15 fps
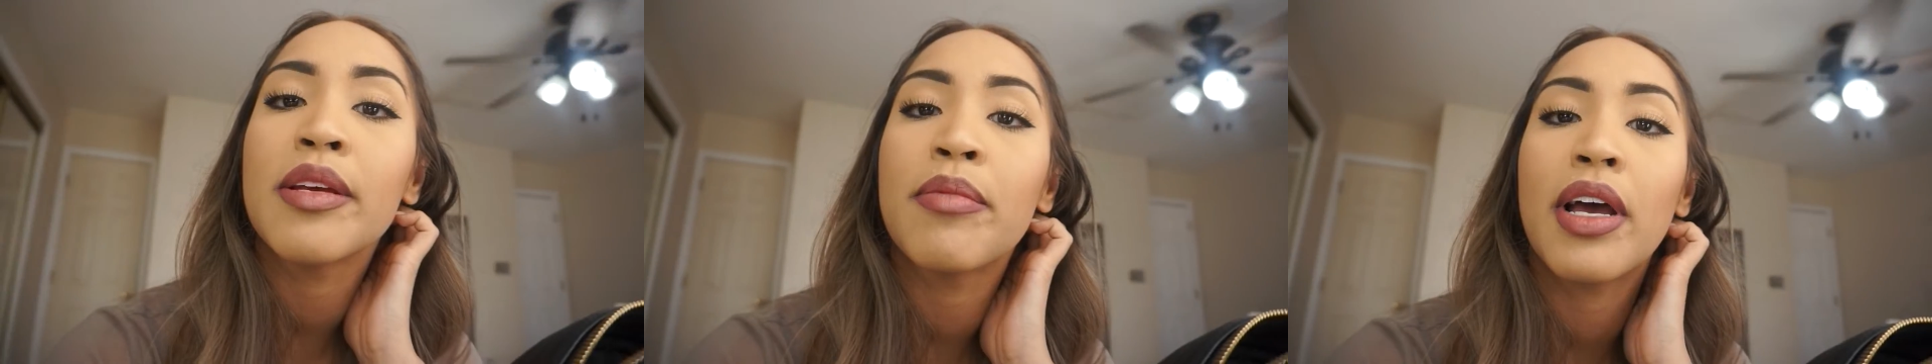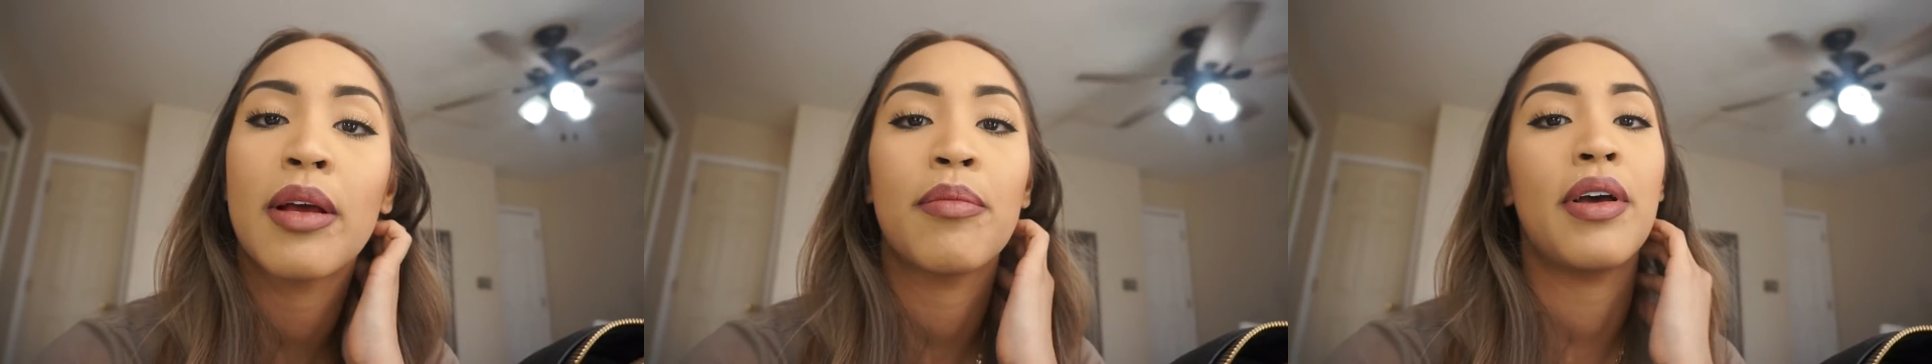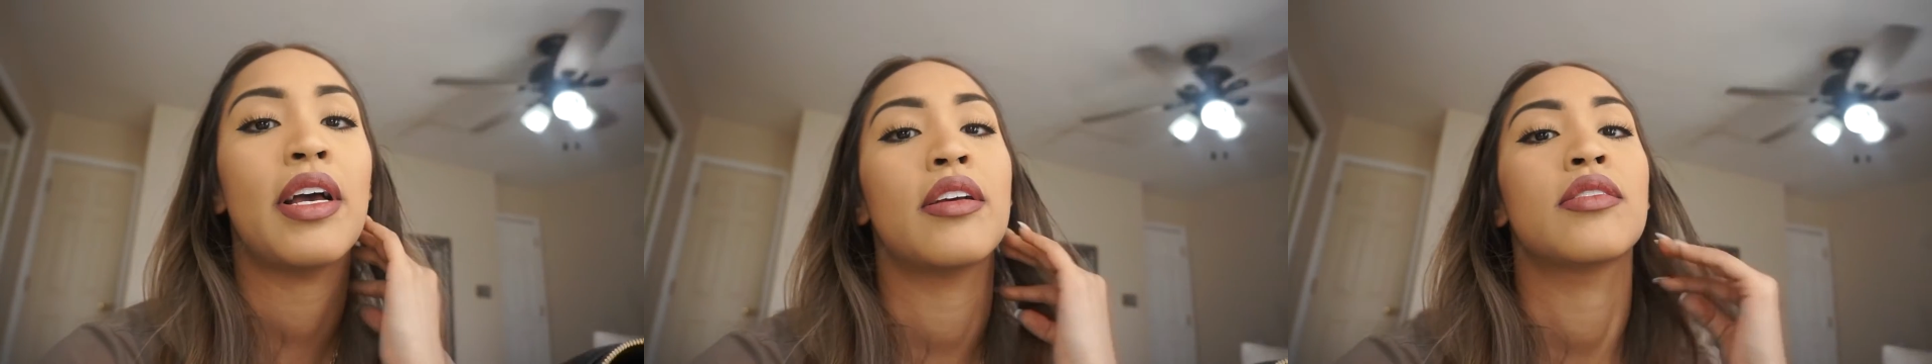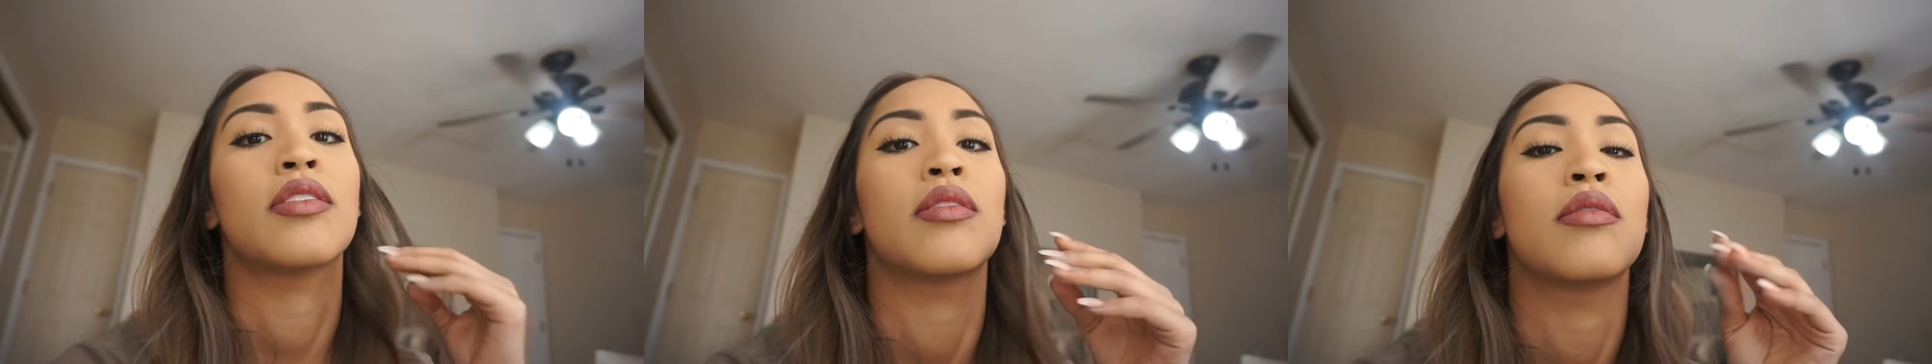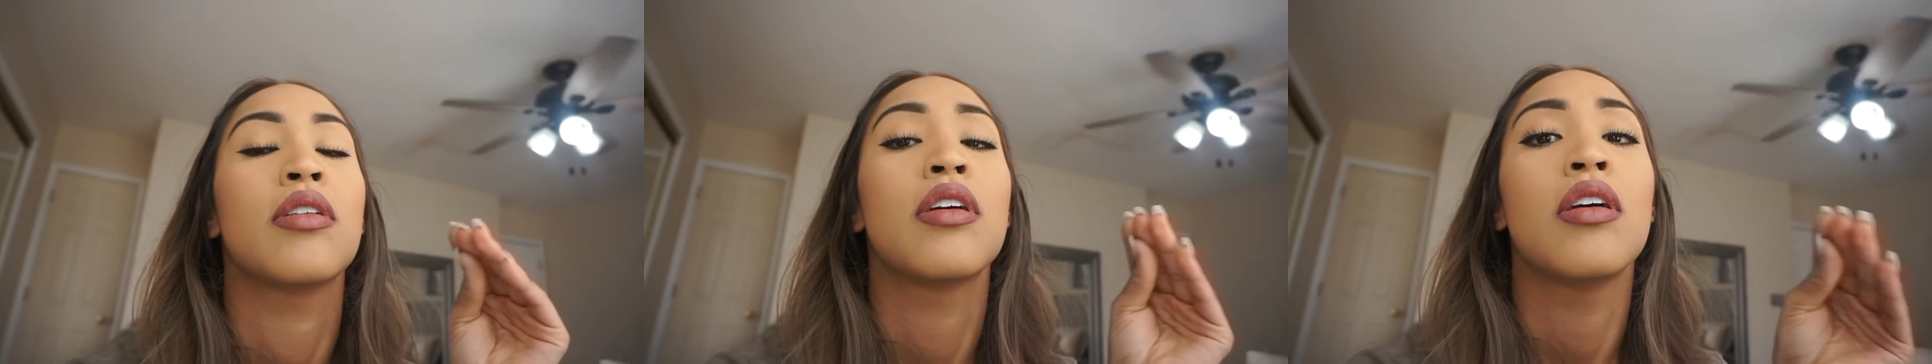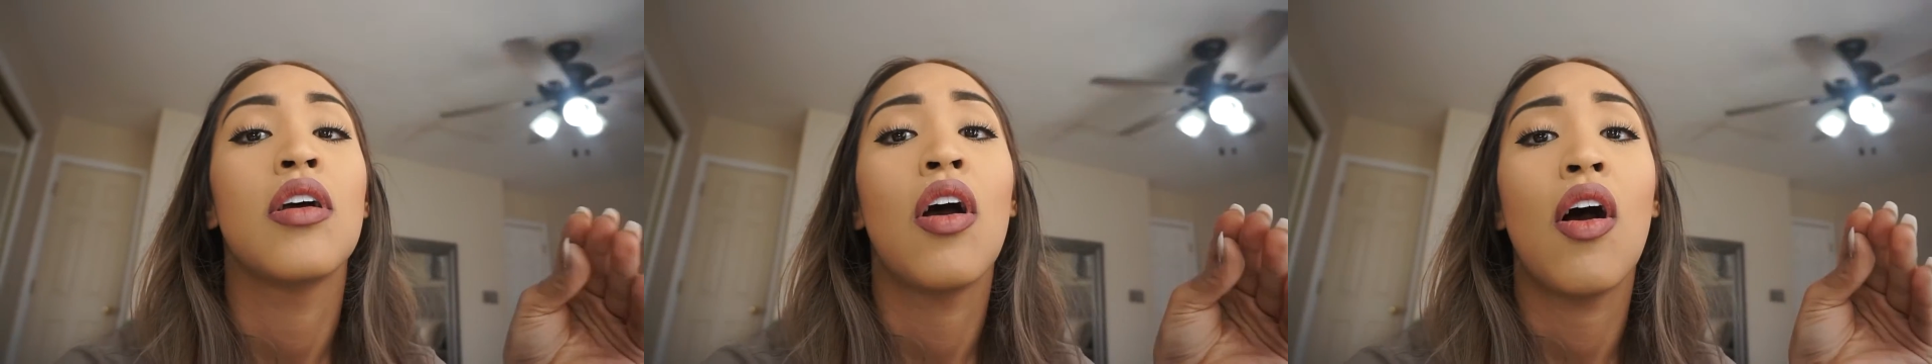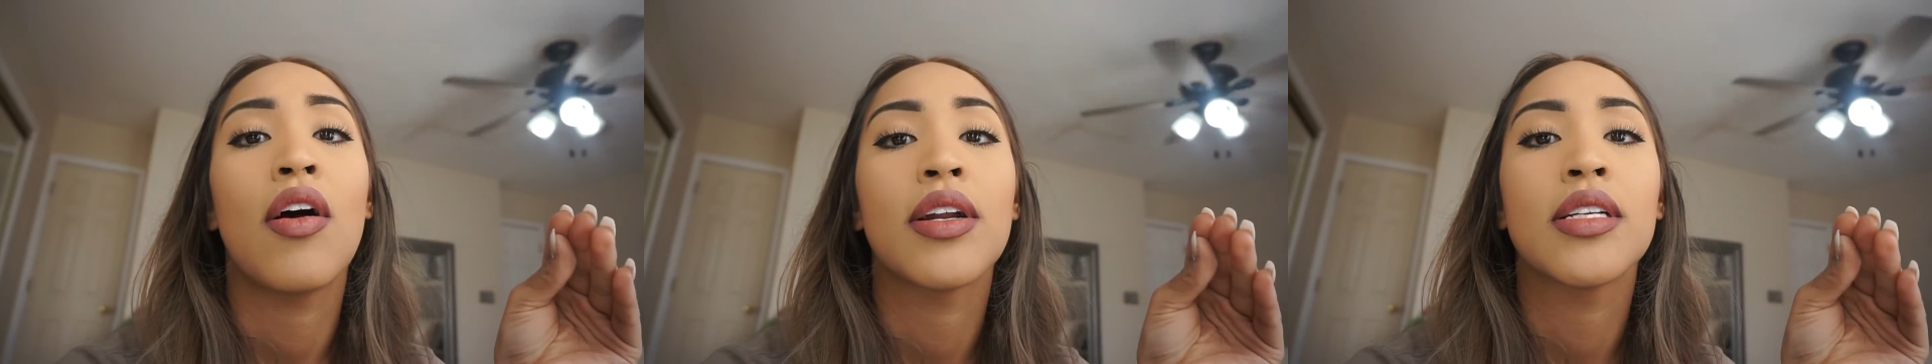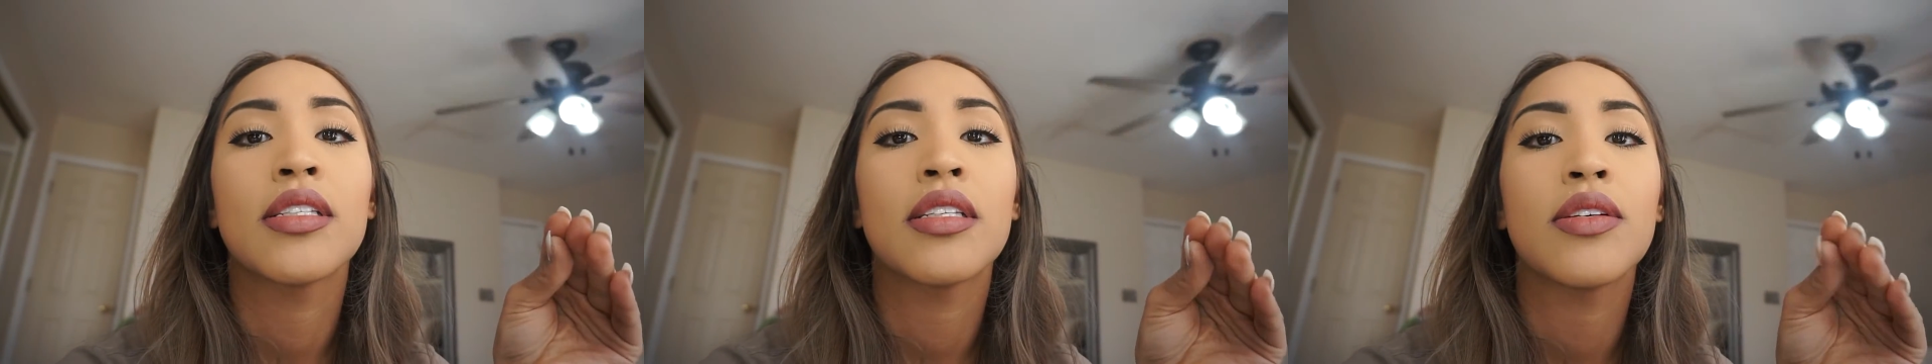backpack. So
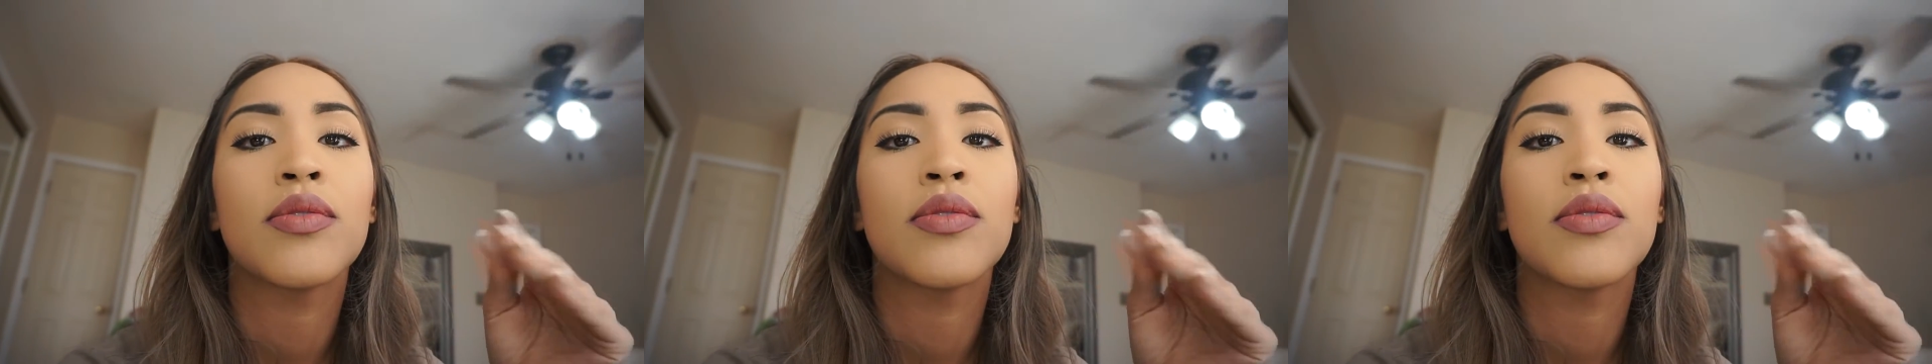honestly,